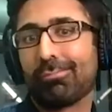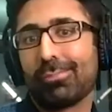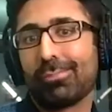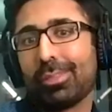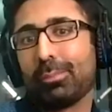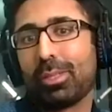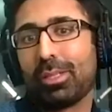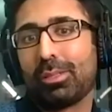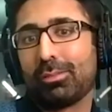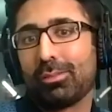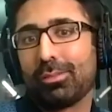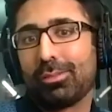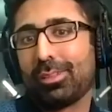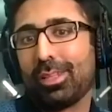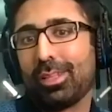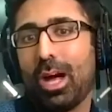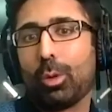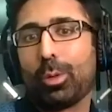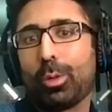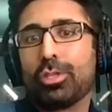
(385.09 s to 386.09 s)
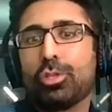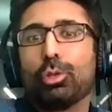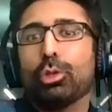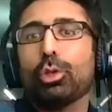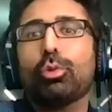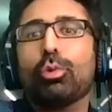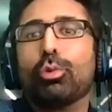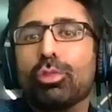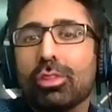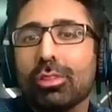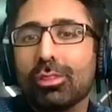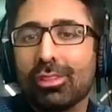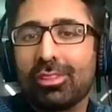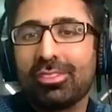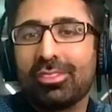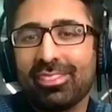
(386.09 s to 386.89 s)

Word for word: I mean, how could you lose?